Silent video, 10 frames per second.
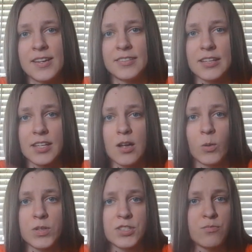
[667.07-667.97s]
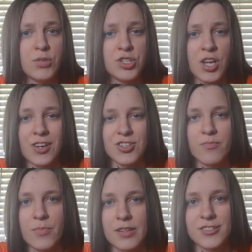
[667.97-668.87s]
that can always be changed
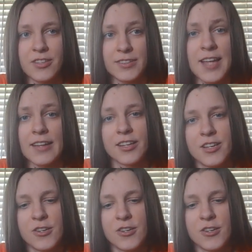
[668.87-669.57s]
and stuff like that.